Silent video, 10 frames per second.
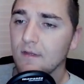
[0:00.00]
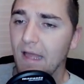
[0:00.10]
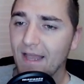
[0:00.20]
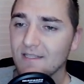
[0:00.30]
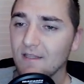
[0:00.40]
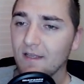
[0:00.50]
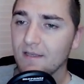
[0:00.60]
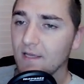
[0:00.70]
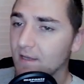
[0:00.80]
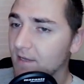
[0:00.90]

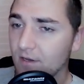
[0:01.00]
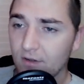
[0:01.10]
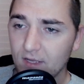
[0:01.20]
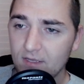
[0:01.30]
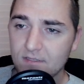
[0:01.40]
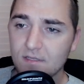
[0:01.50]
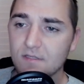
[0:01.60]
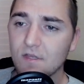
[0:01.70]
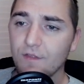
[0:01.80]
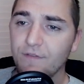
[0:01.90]
Excellent. Here it is.
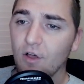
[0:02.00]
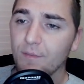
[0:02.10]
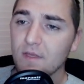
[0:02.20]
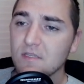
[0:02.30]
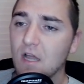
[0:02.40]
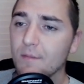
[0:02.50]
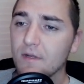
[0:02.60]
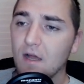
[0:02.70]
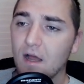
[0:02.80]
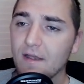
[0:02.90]
So the Fell Beasts coming
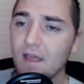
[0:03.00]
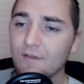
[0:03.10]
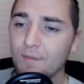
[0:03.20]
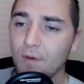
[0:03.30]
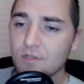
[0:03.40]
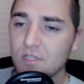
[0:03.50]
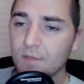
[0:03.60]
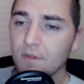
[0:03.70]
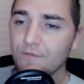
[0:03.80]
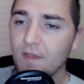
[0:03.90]
in hot and heavy, punching
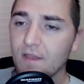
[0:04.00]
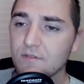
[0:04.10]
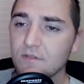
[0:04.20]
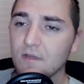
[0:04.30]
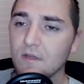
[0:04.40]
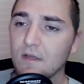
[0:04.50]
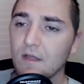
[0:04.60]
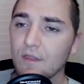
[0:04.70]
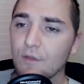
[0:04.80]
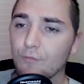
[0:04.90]
them in the face.
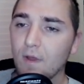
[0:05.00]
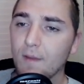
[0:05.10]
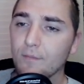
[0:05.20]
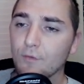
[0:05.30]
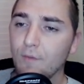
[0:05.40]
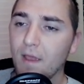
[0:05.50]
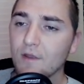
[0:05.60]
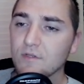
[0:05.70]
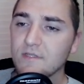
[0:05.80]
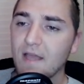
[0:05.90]
The
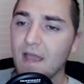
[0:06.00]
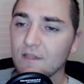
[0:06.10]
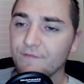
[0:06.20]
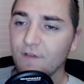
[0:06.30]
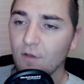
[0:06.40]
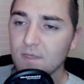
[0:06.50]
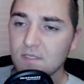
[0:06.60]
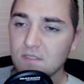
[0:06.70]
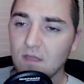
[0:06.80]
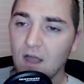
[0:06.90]
Raiders attack. The Fell
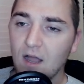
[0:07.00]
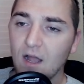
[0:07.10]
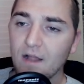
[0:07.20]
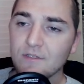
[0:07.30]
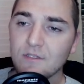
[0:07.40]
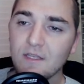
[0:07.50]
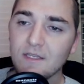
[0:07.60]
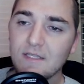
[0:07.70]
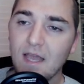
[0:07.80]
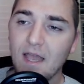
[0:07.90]
Beasts dodge the
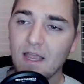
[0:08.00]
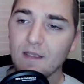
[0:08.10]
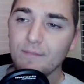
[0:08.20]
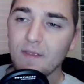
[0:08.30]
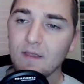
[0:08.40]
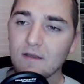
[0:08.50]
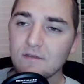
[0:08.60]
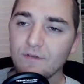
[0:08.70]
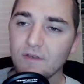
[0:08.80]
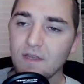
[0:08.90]
attack because
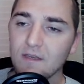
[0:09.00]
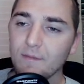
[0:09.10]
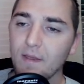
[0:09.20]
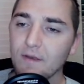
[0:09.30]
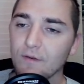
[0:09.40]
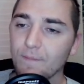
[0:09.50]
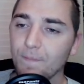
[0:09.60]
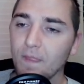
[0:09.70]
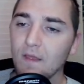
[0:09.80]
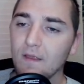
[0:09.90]
of Undead Commander.
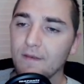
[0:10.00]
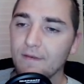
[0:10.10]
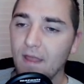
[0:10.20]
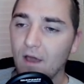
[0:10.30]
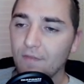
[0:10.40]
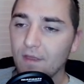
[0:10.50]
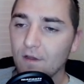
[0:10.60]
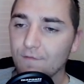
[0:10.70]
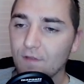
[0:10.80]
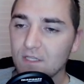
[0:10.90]
Now they are
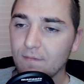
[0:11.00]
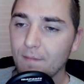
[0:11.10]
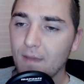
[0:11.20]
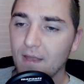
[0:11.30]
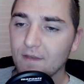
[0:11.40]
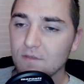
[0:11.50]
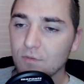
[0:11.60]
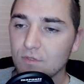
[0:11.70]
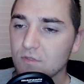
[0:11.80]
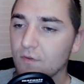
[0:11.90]
afflicted by madness,
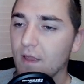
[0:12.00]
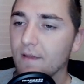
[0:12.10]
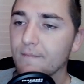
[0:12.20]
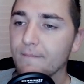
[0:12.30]
which is okay.